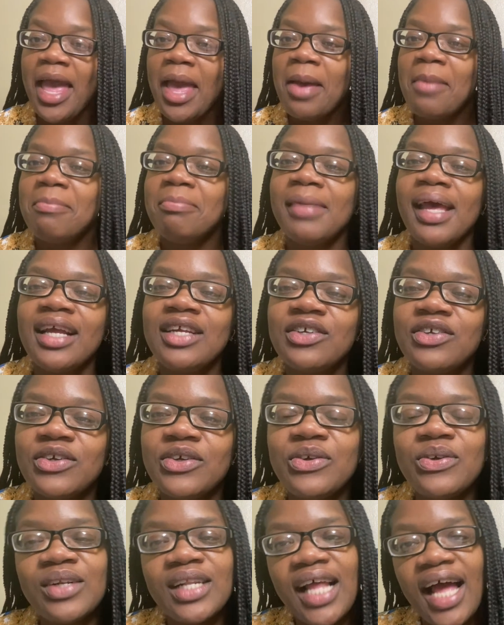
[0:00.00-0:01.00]
Make sure
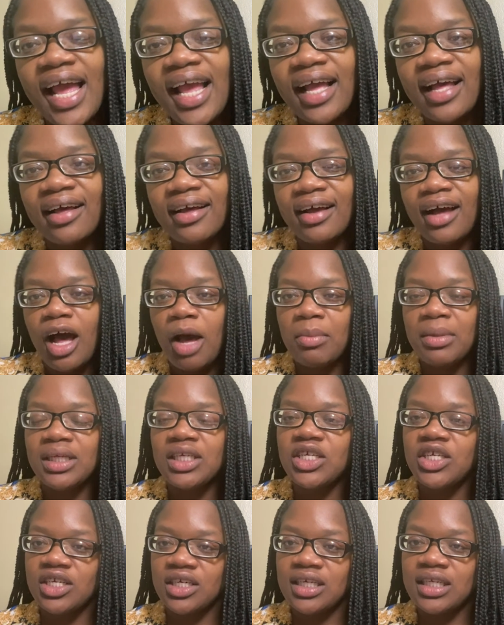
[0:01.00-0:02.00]
you like, comment,
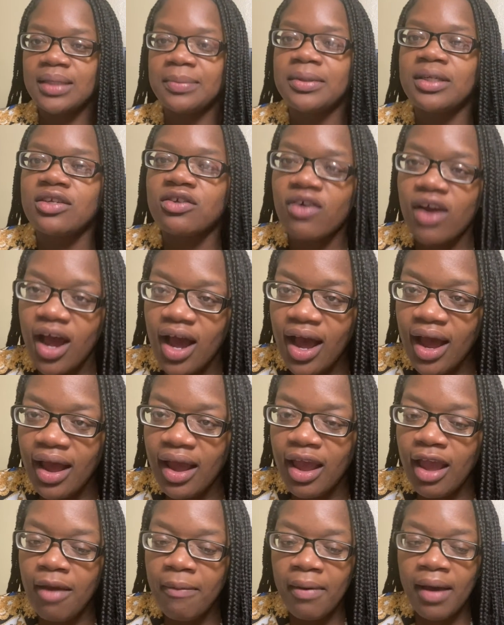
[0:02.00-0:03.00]
share,
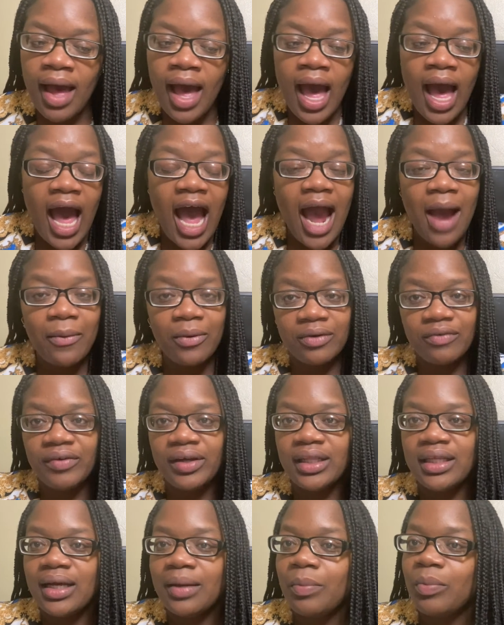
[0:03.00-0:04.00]
subscribe. I would
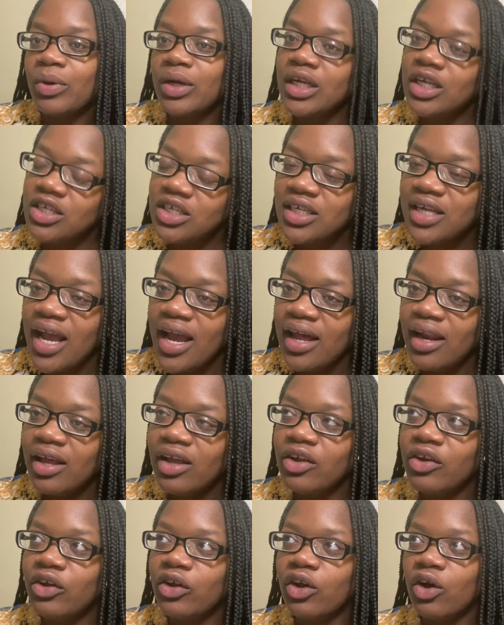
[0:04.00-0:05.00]
really appreciate
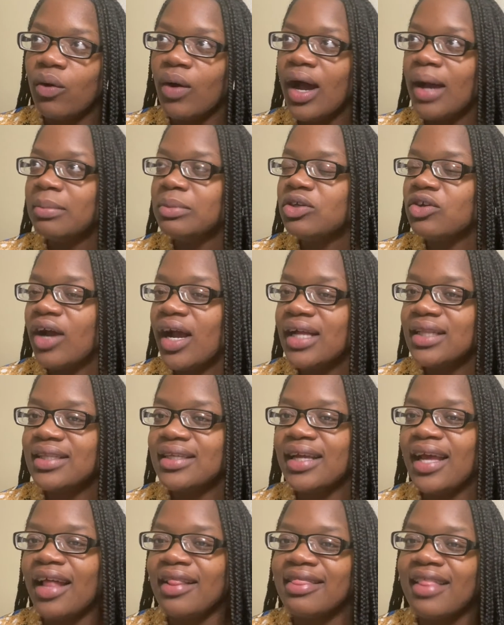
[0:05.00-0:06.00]
it. You know, I'm trying
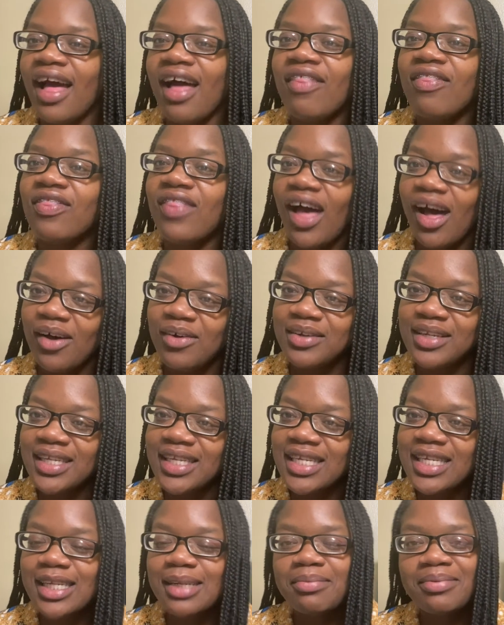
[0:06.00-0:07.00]
to get that
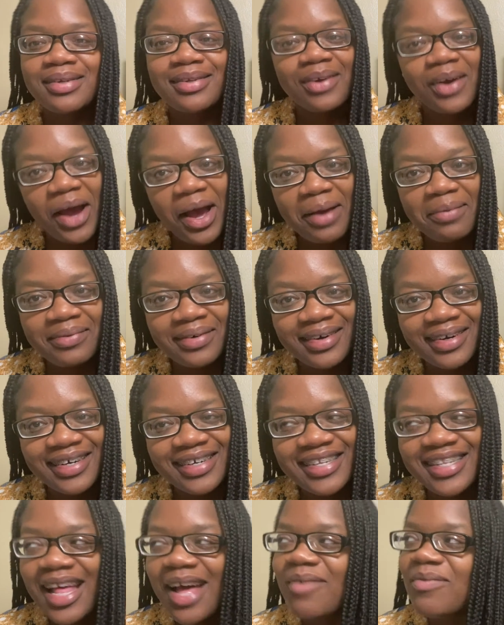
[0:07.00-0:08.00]
thousand
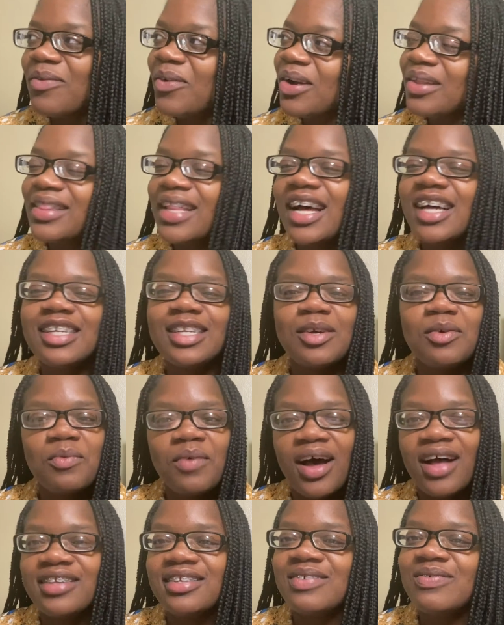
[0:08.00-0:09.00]
subscribers, that four thousand
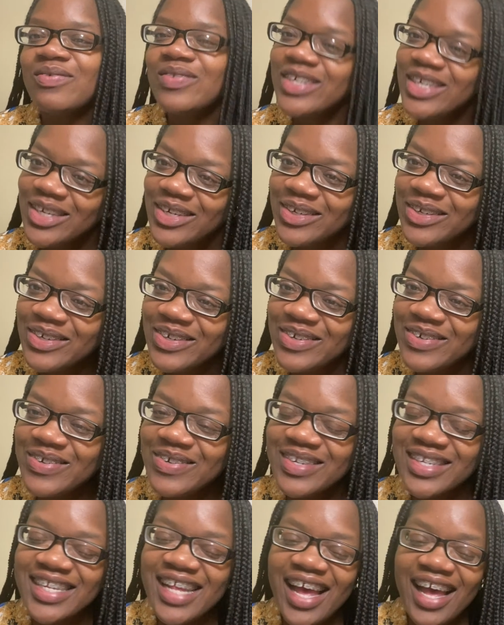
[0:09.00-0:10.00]
watch
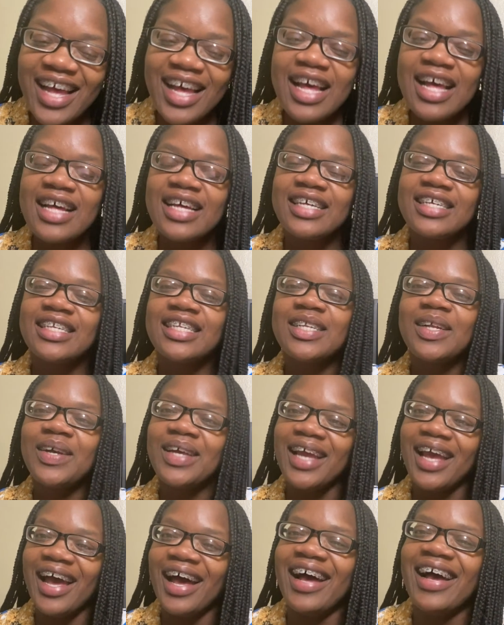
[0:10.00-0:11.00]
views. So
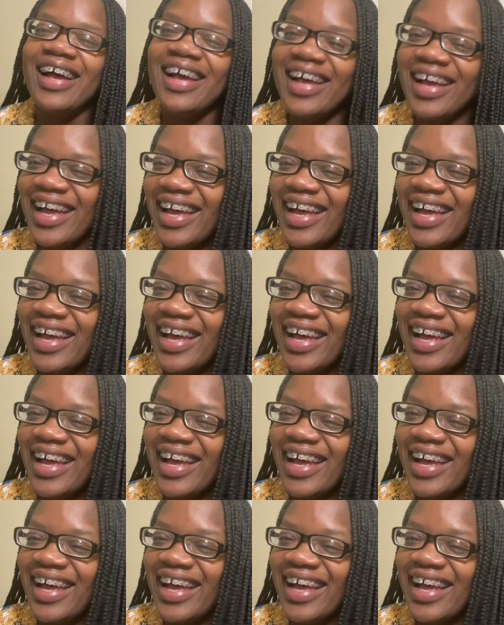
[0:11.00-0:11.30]
yeah.